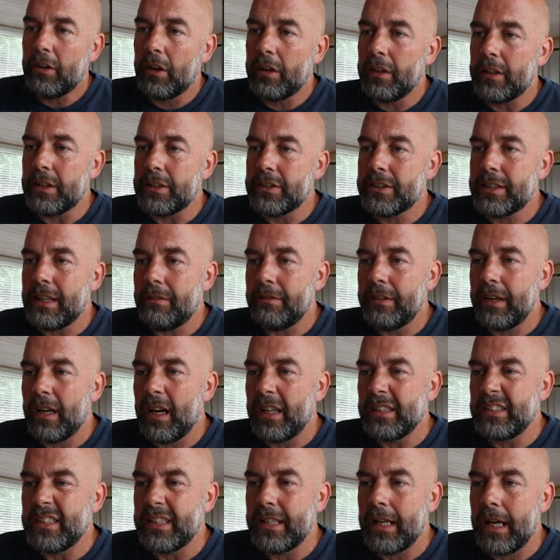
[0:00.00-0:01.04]
you've got it at
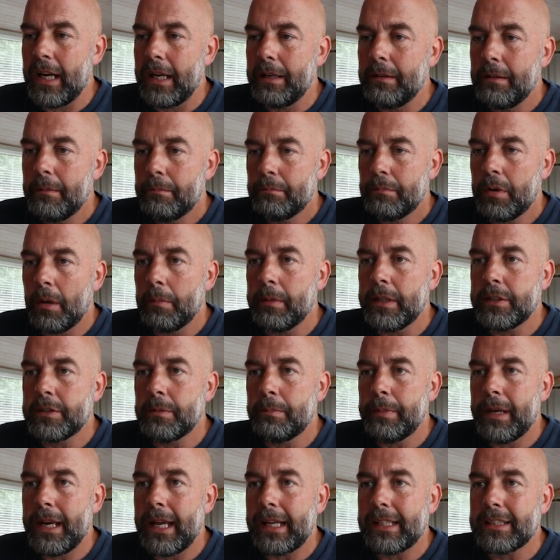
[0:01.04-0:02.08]
7.99. Probably is
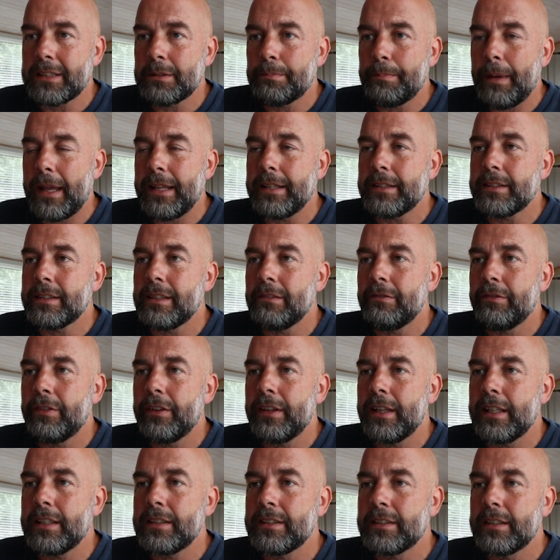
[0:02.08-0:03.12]
a bit expensive for
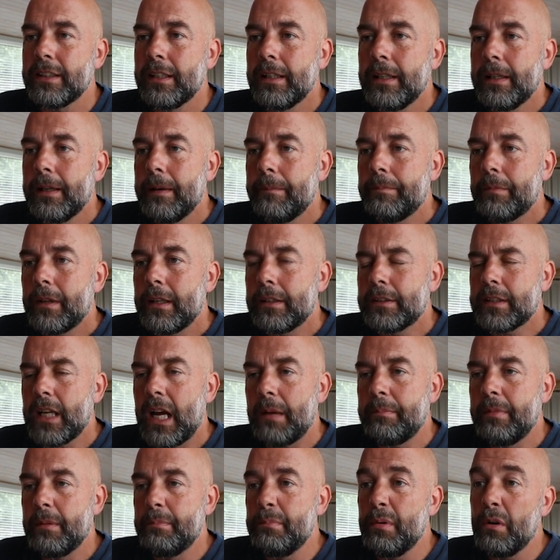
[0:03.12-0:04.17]
this
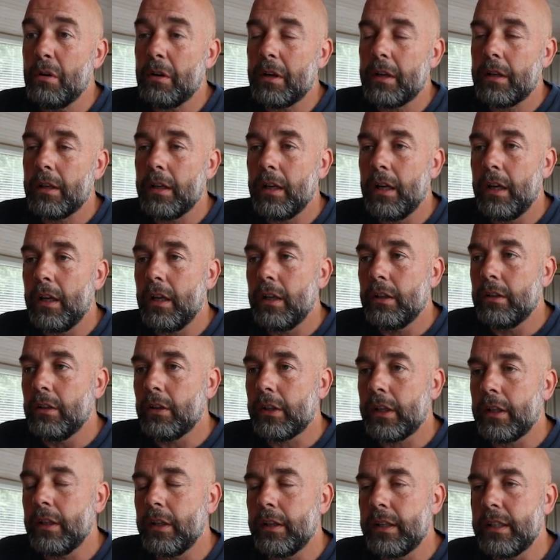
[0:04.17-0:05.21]
type of book. Uh,
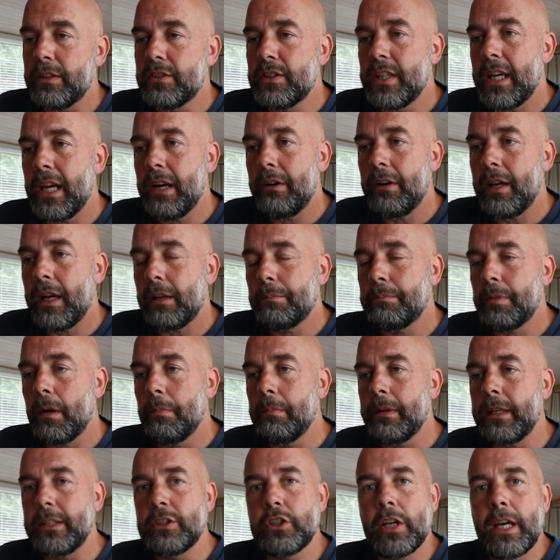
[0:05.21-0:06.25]
looking at the interior, I'd
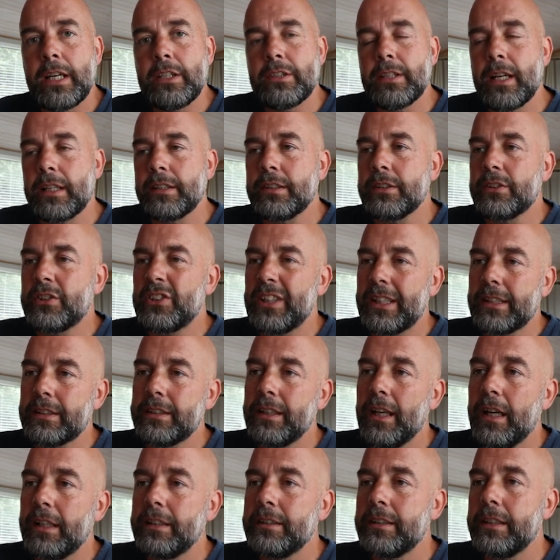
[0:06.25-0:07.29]
probably change that to
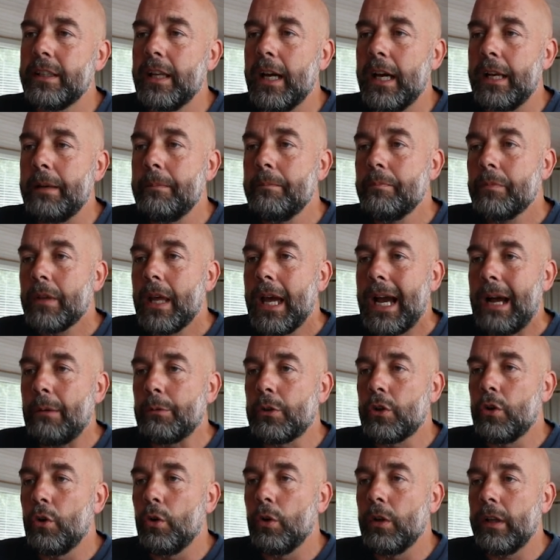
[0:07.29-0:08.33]
6.99. I
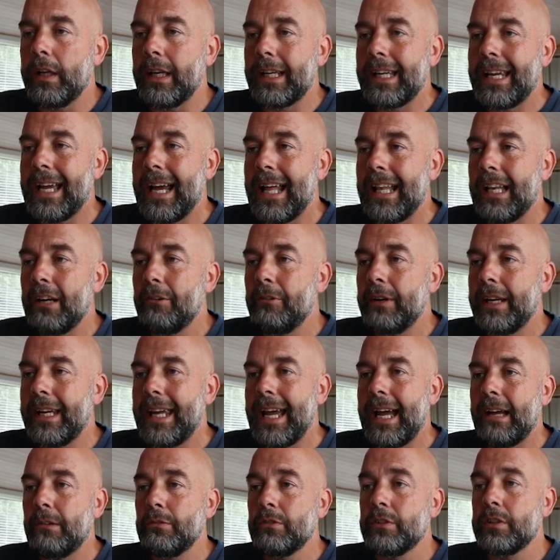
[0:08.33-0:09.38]
would call it a calorie
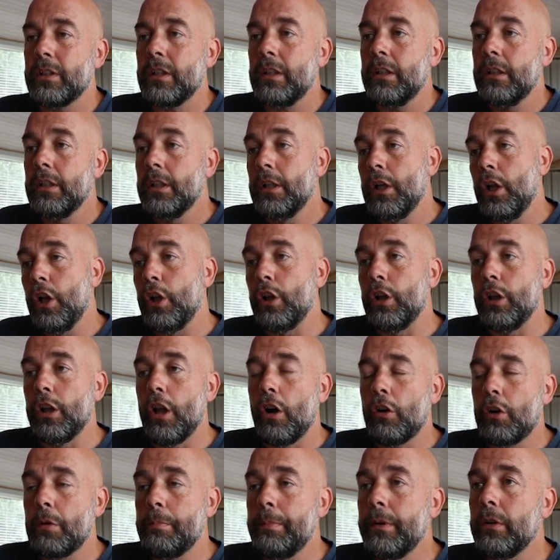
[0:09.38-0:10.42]
counter
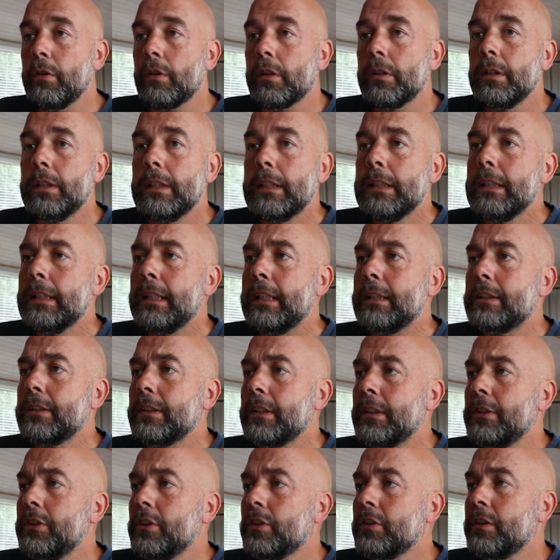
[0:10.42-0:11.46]
logbook. Let's
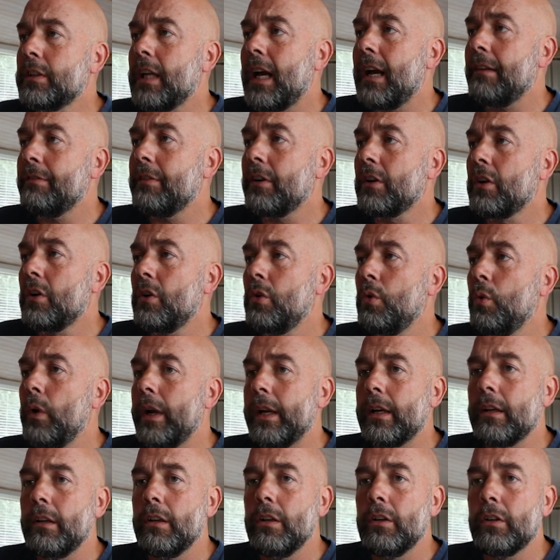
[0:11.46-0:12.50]
just have a
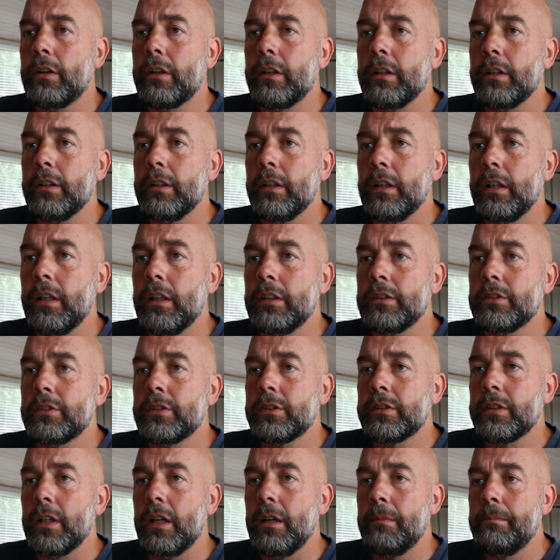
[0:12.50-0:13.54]
quick look at
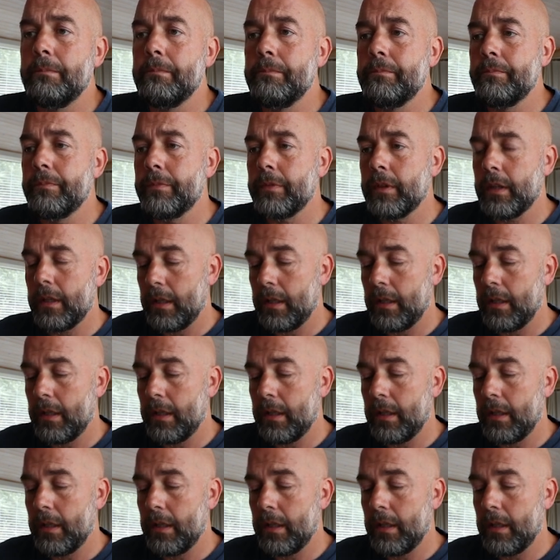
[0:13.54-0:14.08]
some